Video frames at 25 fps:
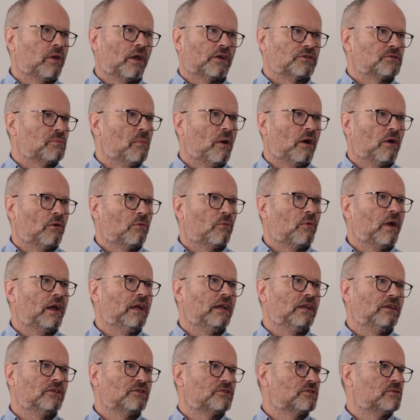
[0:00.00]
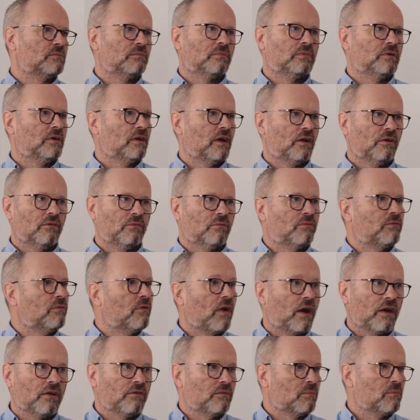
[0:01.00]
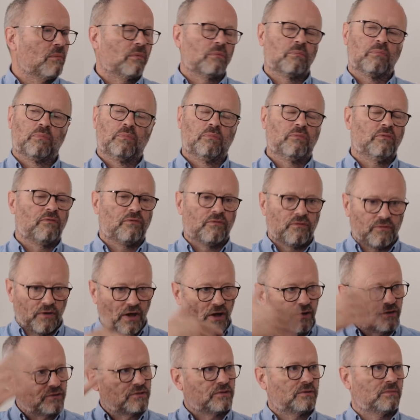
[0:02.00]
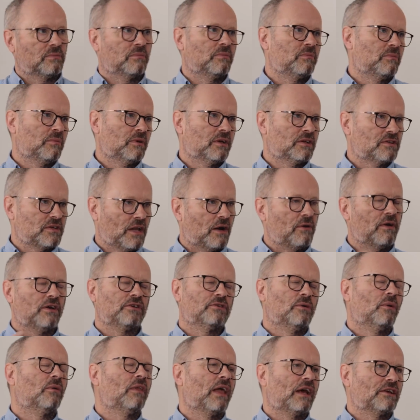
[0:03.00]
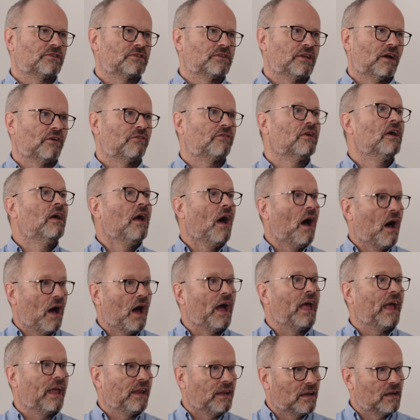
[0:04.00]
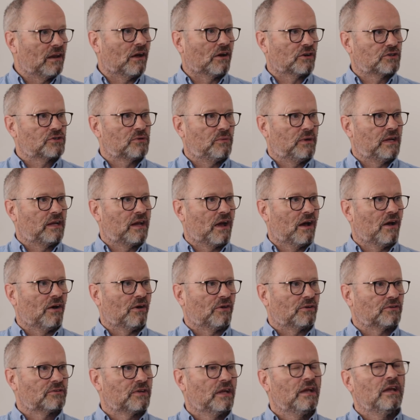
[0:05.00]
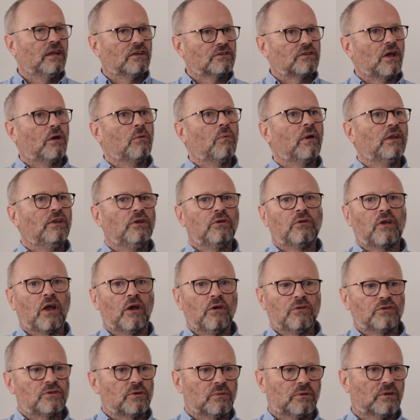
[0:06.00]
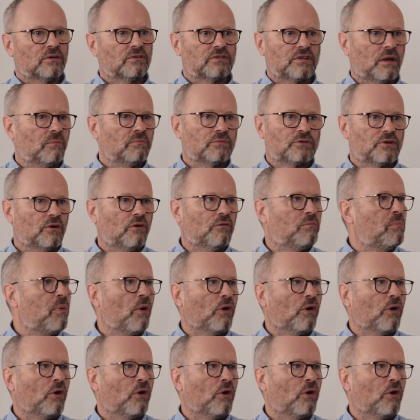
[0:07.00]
plus mile range, very fast acceleration, all that stuff, high-end luxury cars. So when you go to some sort of